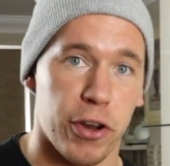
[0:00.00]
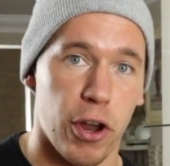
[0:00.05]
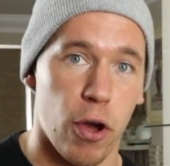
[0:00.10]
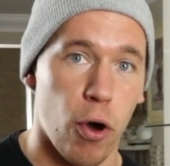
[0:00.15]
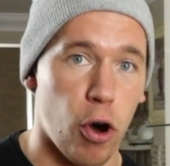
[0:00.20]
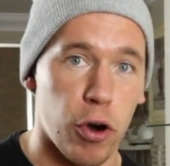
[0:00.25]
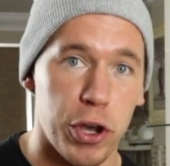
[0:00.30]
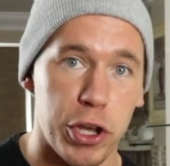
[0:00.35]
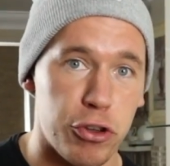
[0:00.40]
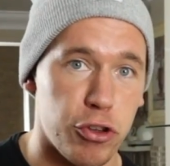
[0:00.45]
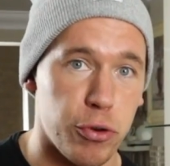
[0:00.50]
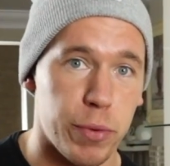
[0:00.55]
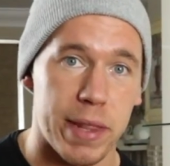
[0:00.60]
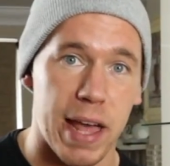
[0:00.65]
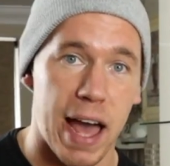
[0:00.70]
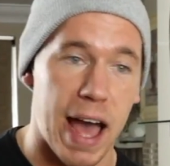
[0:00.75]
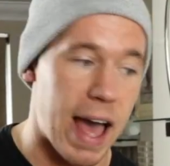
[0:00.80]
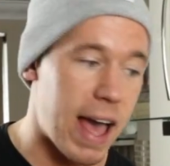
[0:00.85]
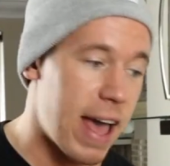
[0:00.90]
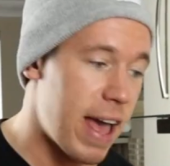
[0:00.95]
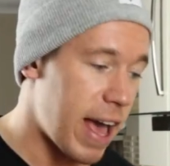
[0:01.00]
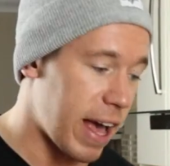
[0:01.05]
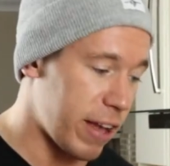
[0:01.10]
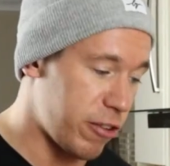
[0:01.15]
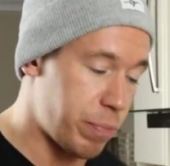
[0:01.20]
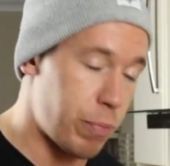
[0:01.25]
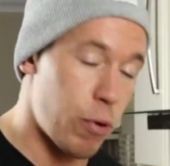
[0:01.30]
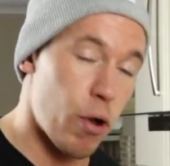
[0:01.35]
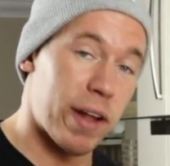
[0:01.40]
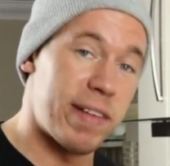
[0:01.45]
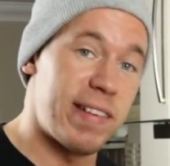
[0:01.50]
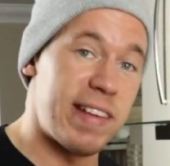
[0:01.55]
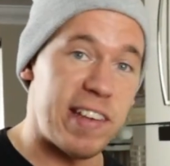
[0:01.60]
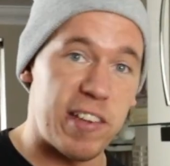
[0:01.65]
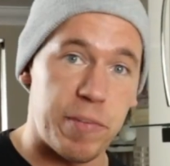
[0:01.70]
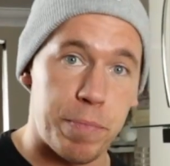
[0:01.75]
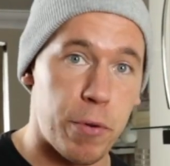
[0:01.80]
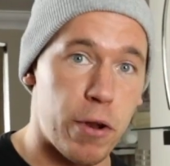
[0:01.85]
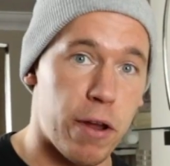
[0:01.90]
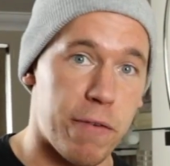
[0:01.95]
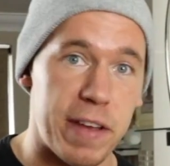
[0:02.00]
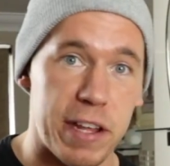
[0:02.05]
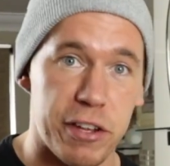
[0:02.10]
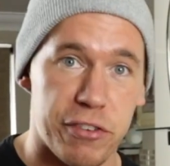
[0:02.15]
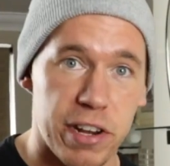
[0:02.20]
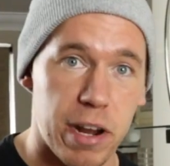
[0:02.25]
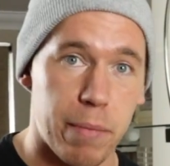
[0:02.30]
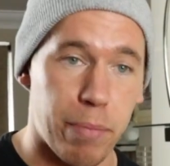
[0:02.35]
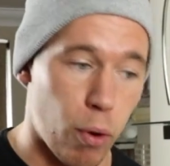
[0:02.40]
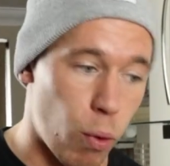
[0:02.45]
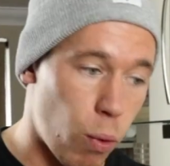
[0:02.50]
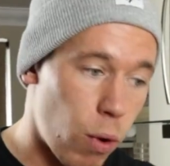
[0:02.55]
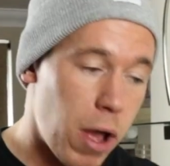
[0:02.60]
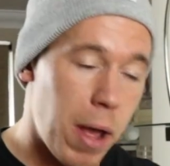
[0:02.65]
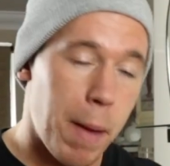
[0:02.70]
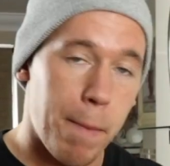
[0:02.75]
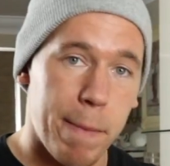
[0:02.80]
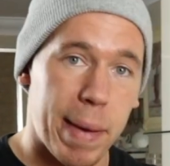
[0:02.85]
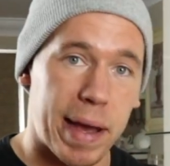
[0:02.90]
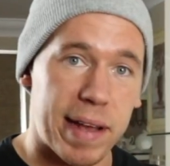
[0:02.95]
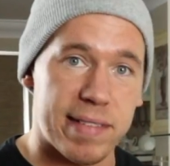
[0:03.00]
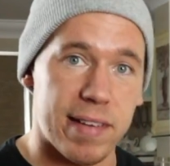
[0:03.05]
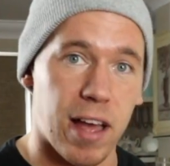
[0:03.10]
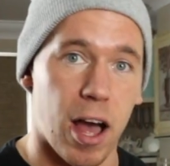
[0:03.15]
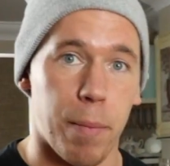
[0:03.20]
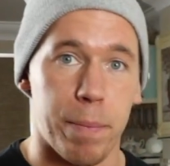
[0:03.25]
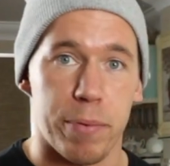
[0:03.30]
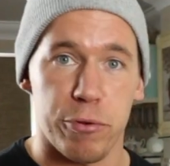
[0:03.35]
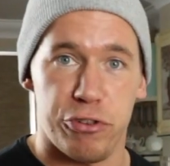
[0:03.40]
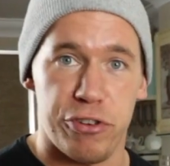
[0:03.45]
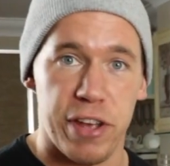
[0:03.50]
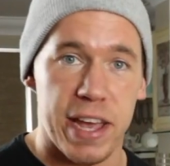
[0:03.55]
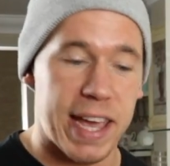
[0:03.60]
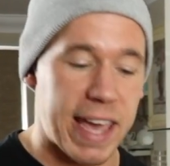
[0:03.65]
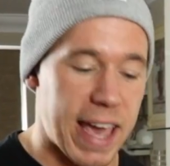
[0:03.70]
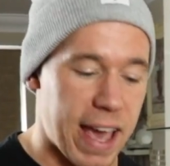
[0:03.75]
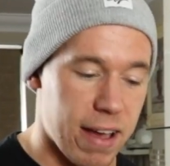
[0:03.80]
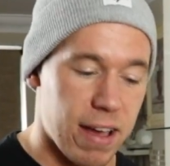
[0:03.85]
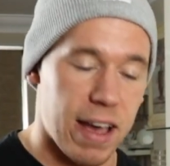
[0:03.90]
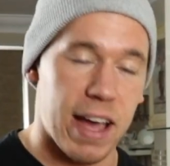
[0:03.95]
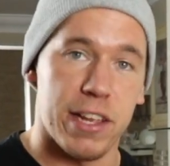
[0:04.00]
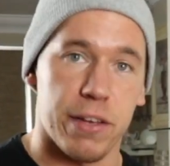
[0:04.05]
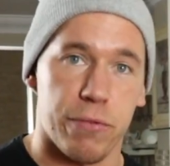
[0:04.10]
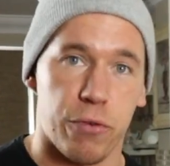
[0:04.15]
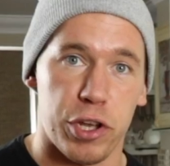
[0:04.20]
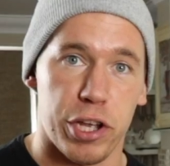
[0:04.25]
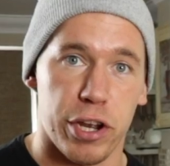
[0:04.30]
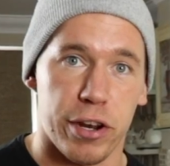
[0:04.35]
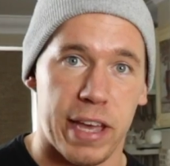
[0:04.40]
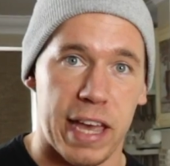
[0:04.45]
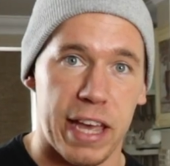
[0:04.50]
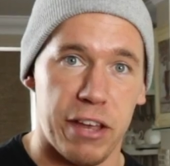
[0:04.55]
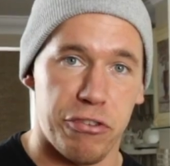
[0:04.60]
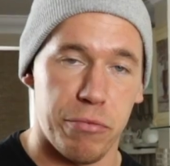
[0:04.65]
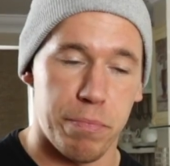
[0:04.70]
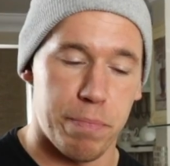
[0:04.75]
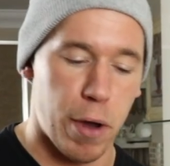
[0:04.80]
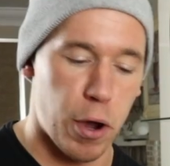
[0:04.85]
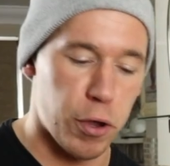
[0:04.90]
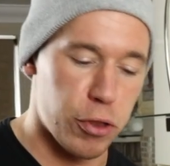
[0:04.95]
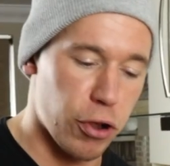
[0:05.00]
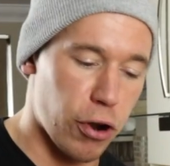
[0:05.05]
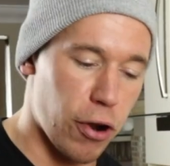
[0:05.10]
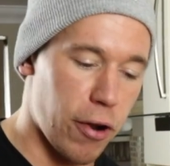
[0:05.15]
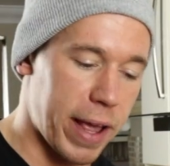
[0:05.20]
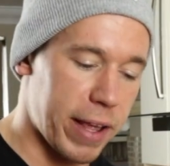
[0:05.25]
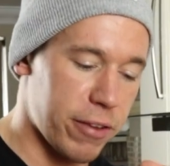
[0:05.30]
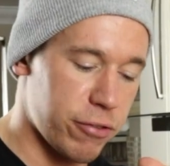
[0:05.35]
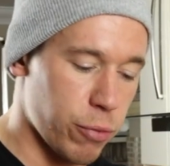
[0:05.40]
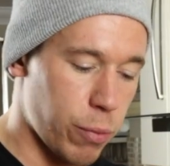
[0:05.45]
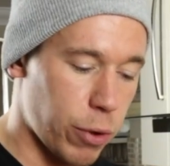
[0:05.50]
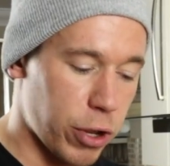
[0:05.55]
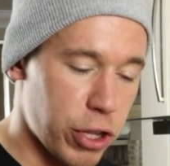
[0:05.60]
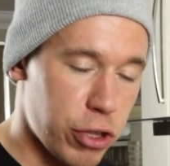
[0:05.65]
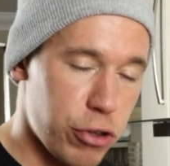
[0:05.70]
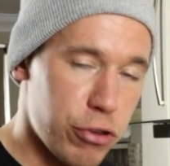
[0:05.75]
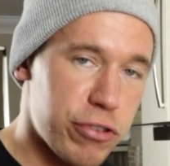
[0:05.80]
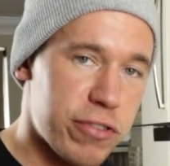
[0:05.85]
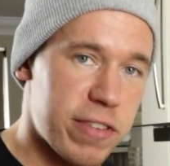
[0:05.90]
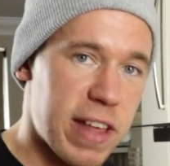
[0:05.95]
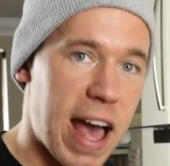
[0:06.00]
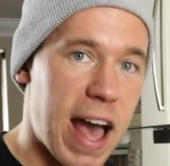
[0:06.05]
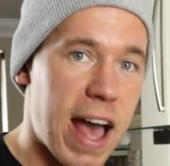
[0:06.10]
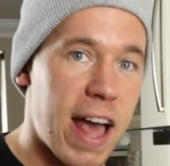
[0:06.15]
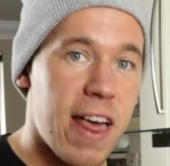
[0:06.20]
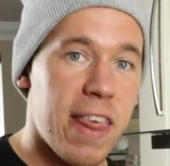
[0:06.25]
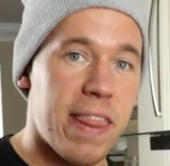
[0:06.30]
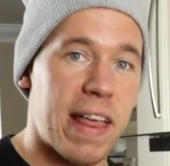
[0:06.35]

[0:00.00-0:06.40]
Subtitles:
Now all you do with that is put a teaspoon of each in a bowl, mix it up, shake it, and you've got your Cajun powder. Right, so we're going to use that.